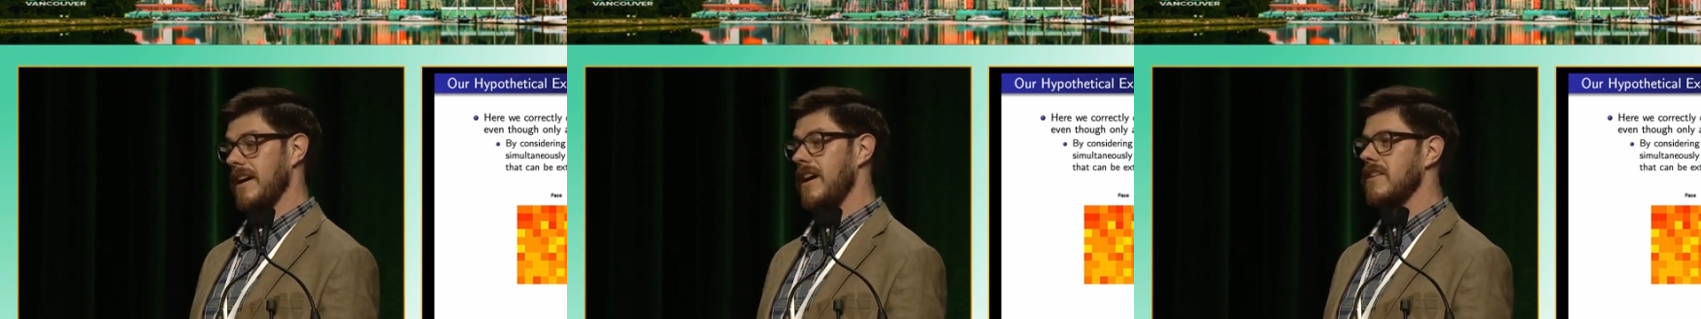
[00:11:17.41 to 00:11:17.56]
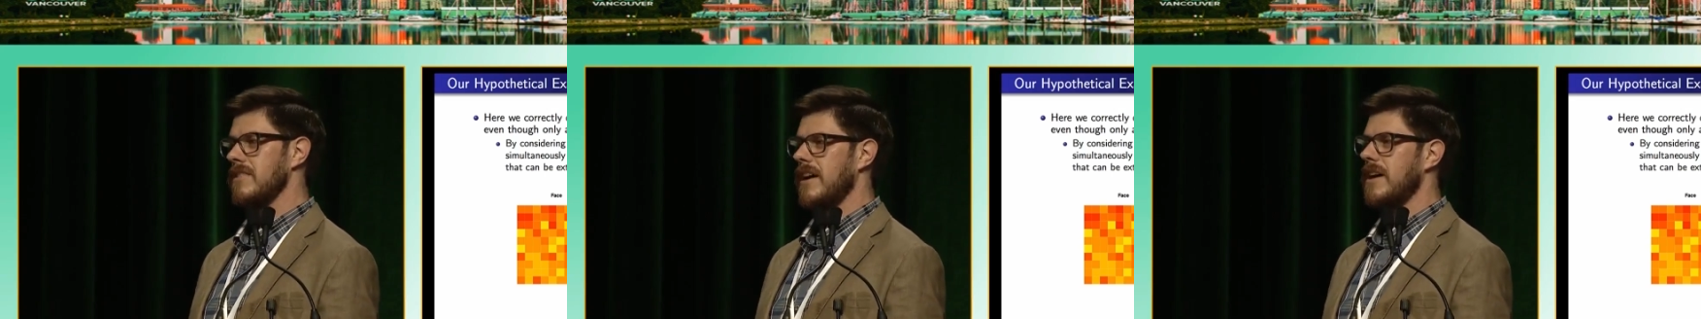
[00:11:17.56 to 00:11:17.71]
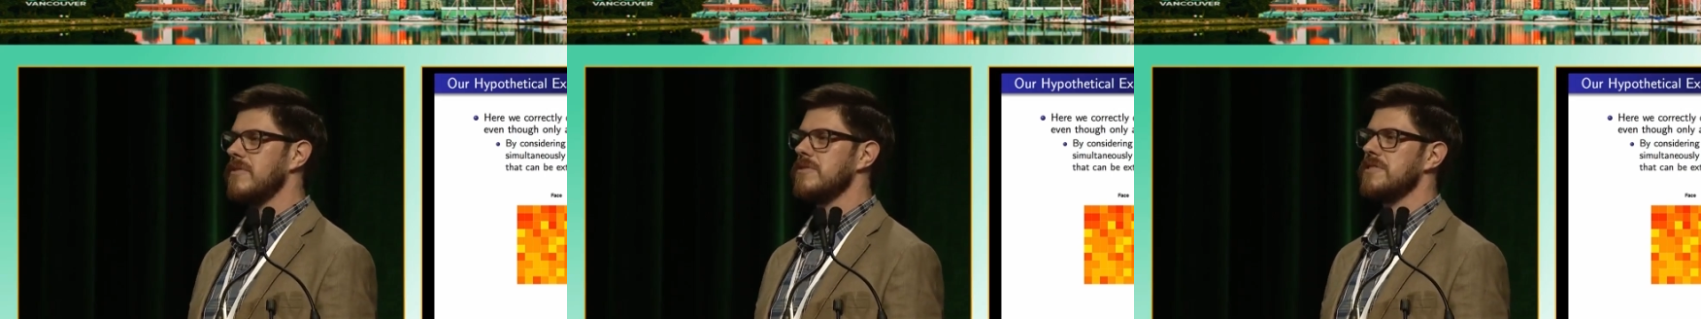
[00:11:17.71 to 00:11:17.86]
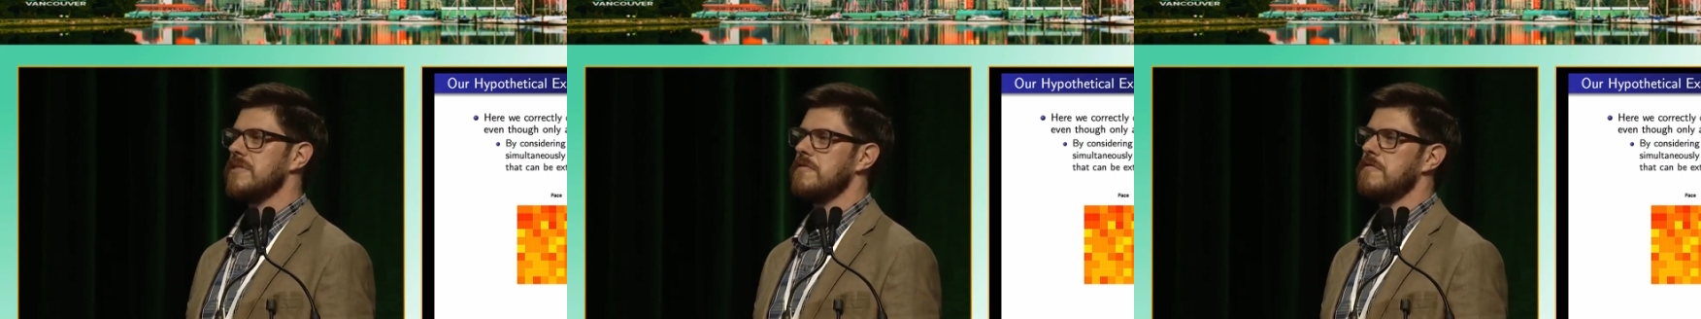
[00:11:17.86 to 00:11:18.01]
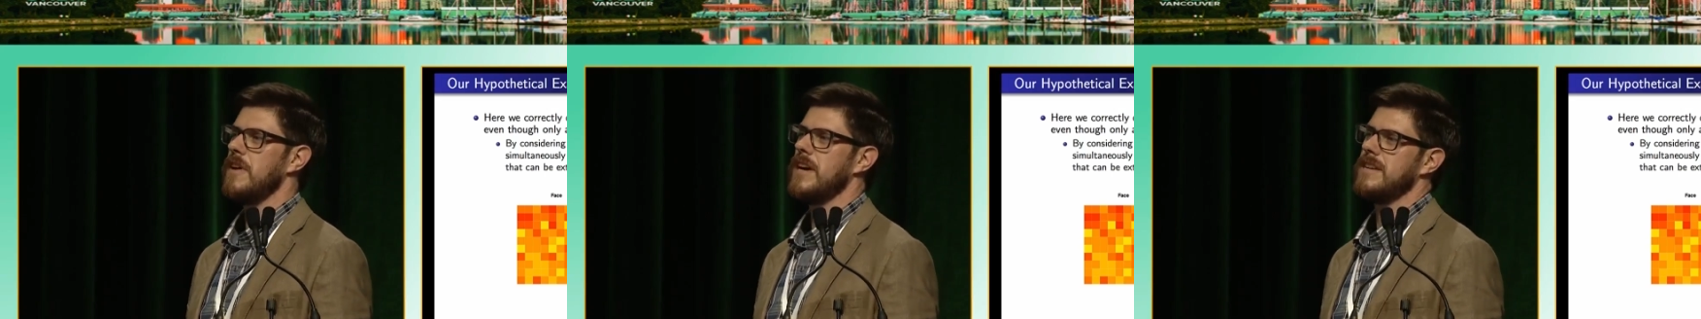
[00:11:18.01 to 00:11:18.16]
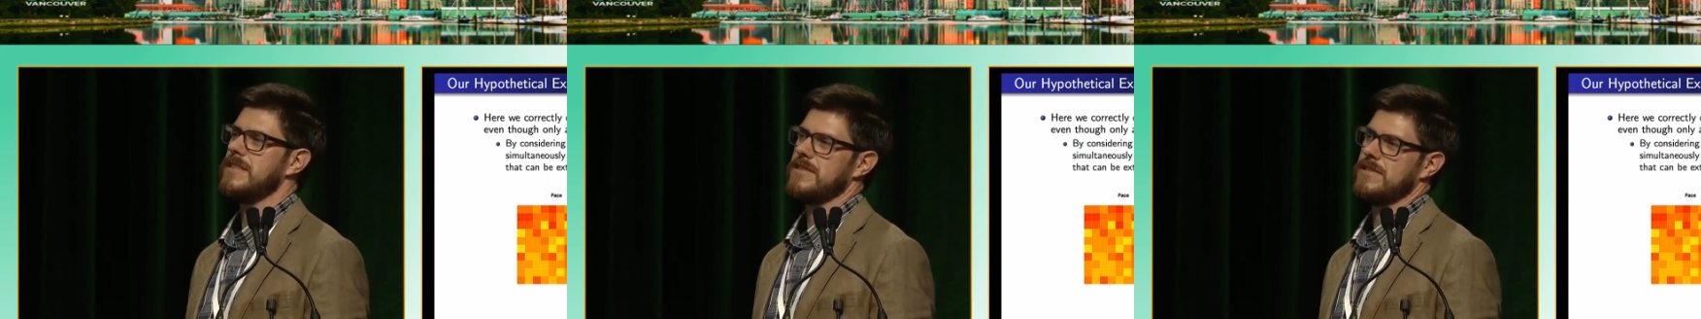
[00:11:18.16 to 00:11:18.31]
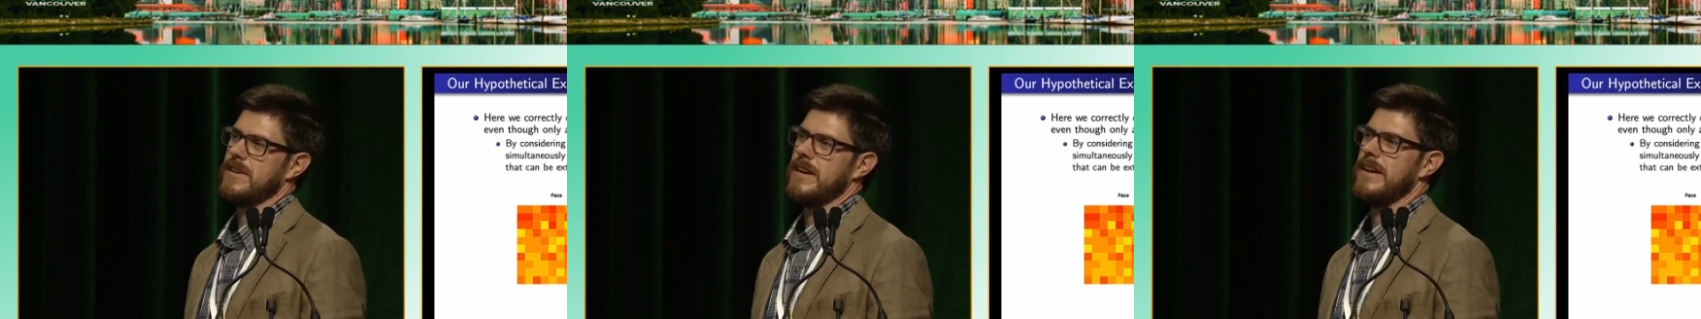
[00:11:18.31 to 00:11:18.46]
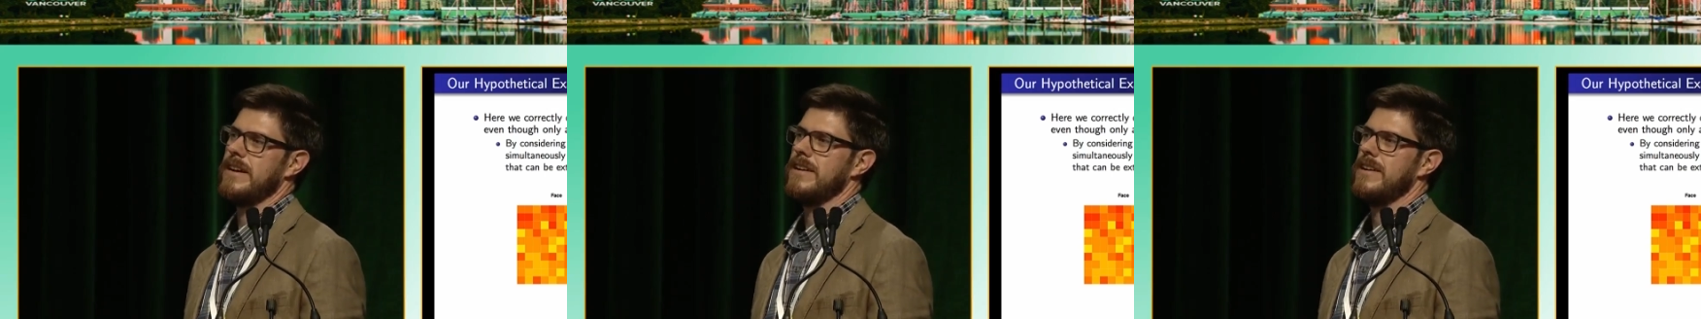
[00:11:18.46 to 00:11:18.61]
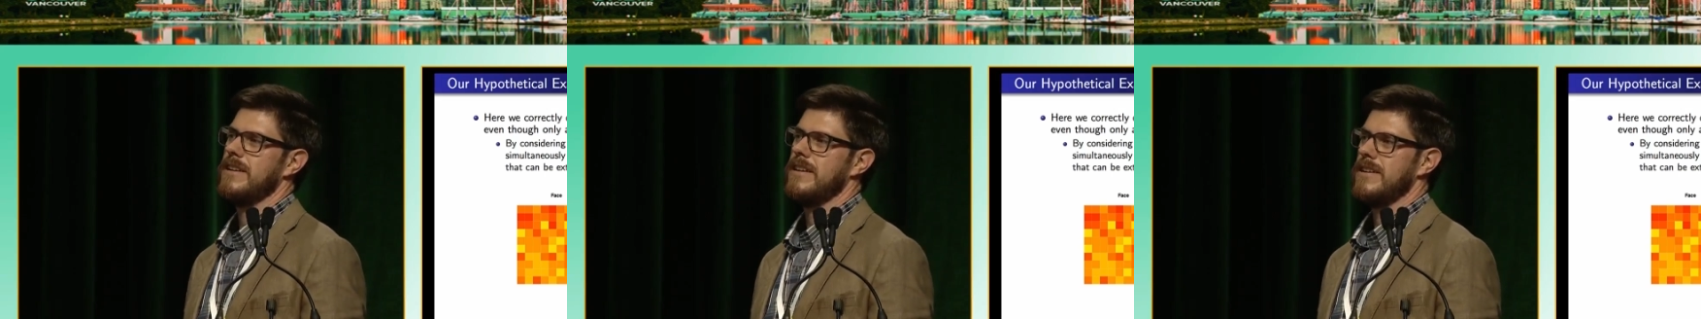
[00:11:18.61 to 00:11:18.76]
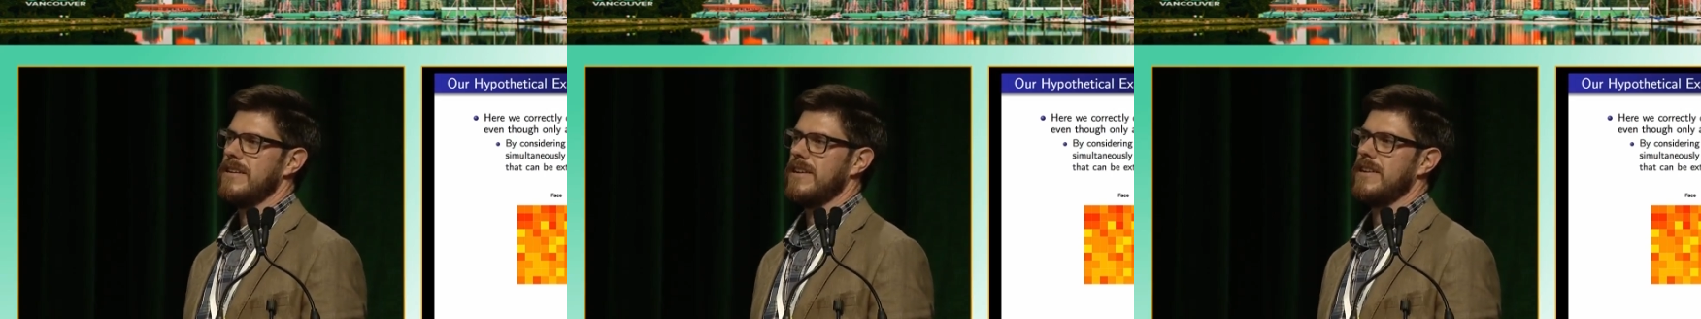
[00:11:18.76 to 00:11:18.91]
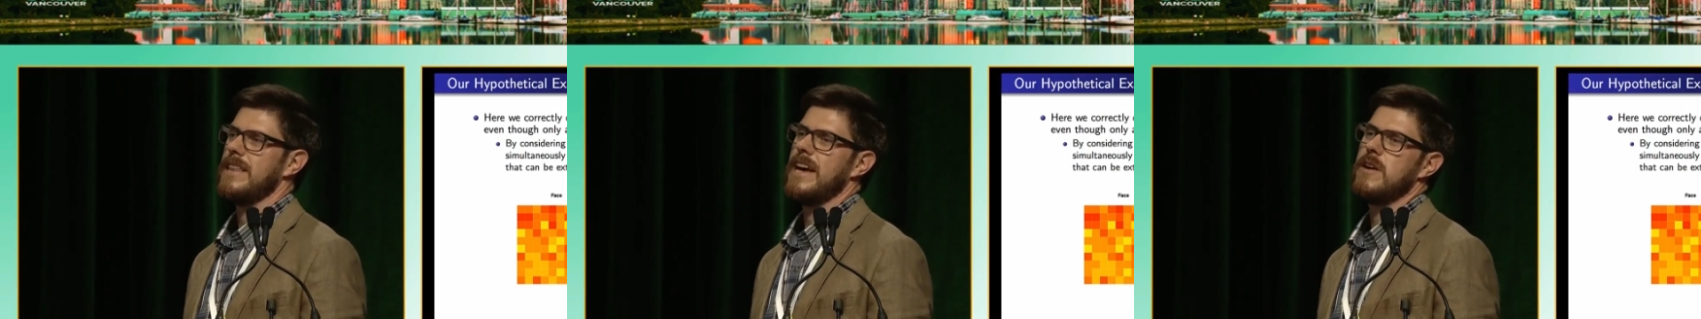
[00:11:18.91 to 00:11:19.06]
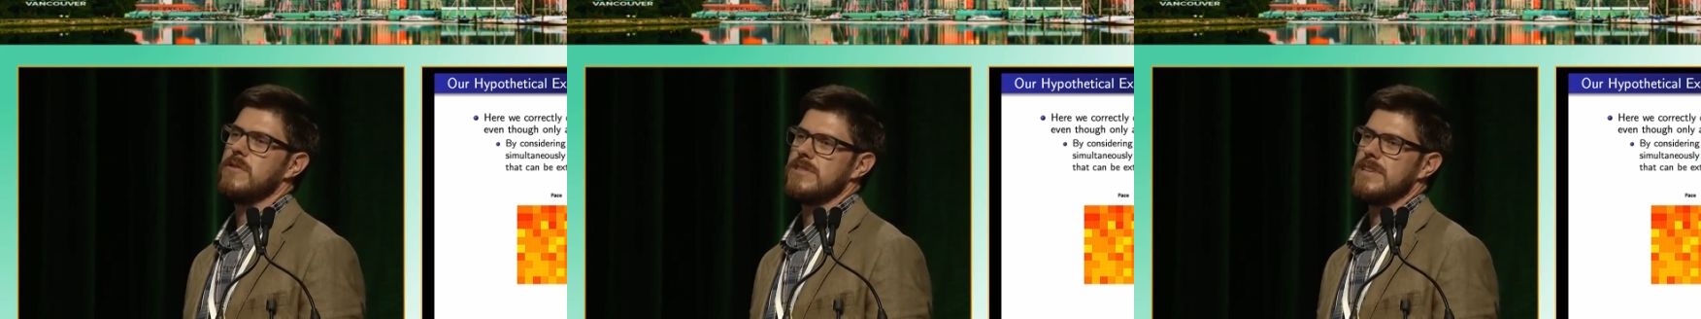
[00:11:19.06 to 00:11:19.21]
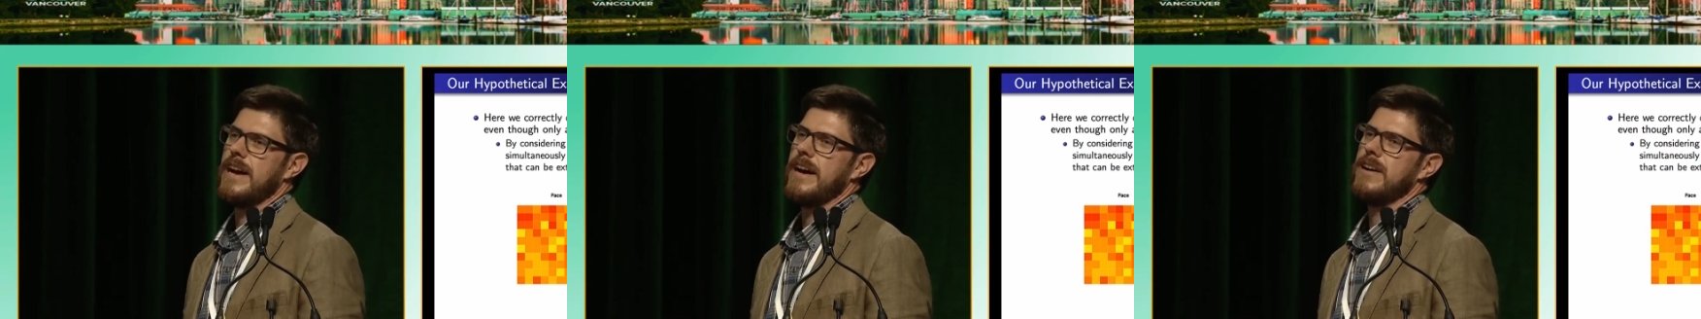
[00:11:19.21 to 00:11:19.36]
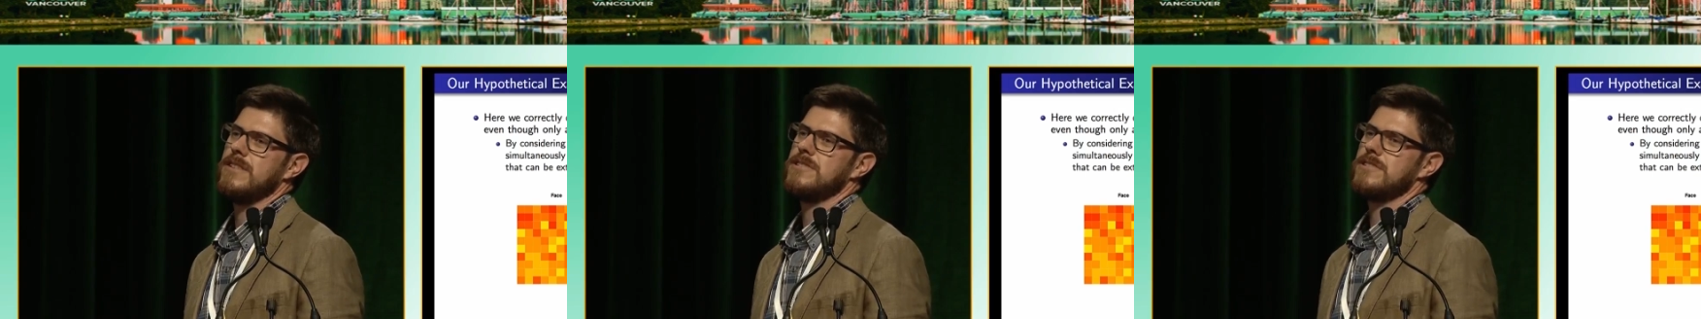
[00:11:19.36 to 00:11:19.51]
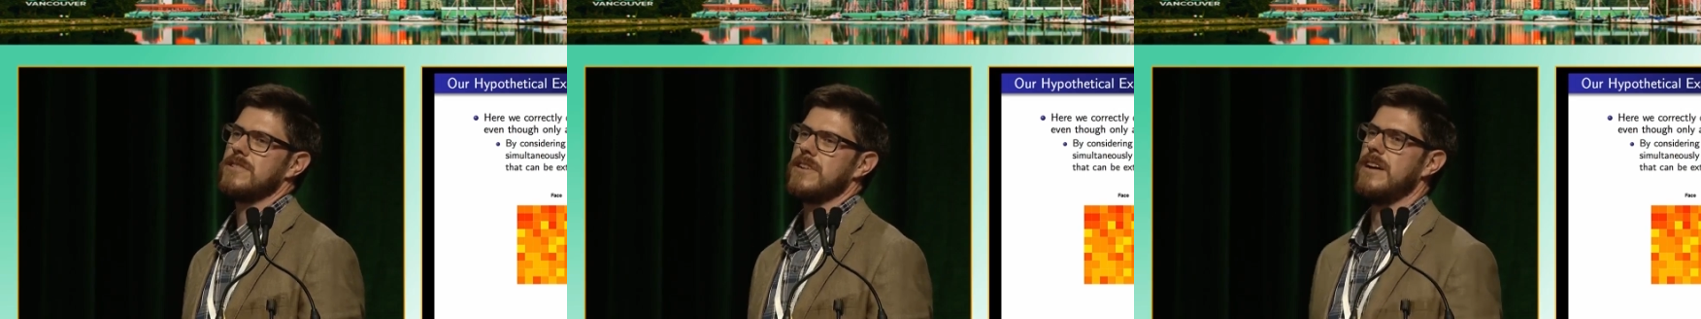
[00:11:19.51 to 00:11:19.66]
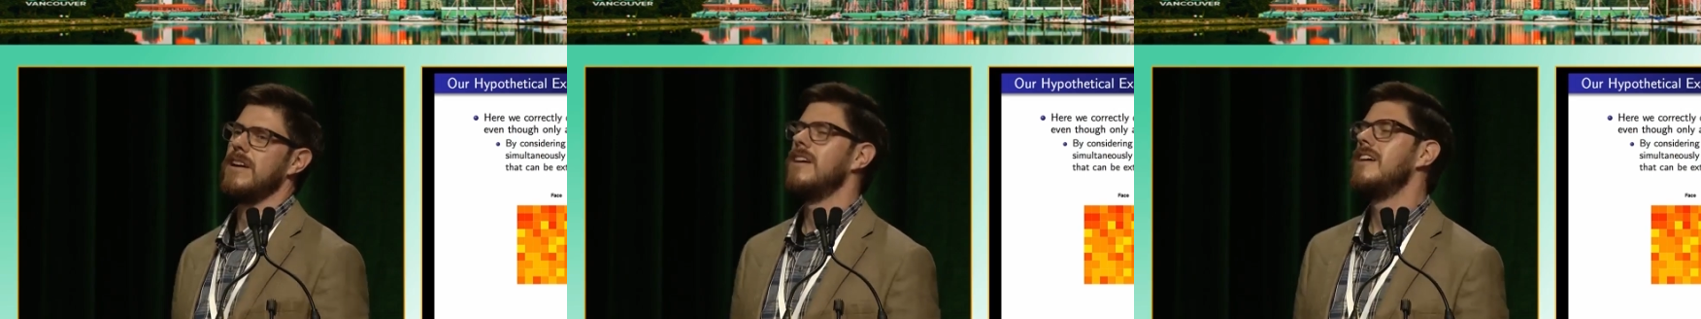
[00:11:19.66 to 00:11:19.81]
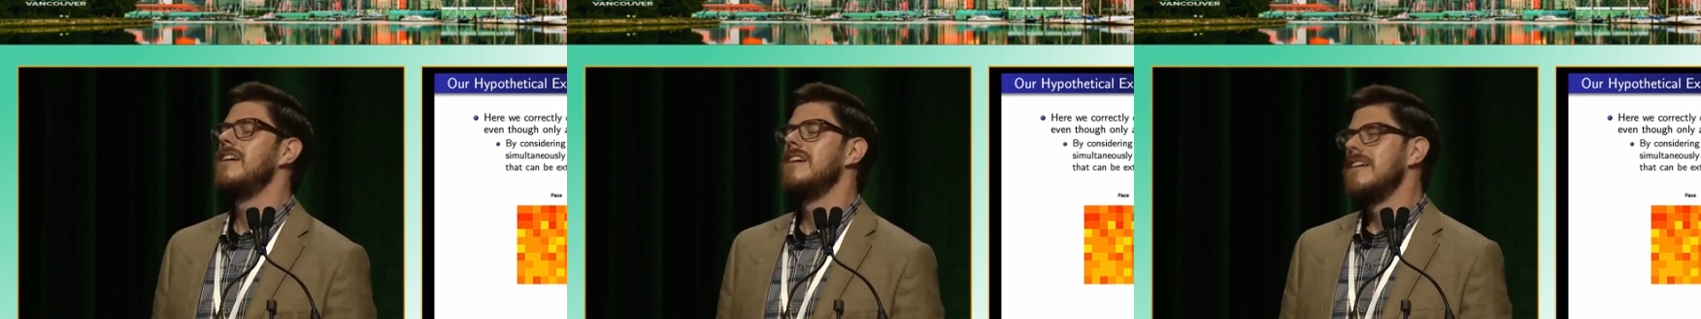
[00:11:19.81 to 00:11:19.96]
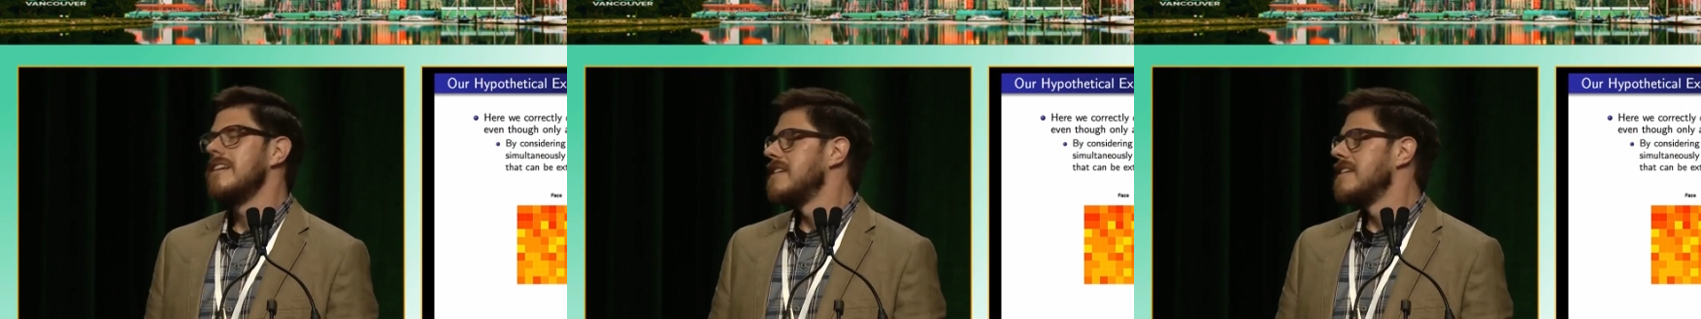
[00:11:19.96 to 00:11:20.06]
oh, that was a face trial, or that was a house trial.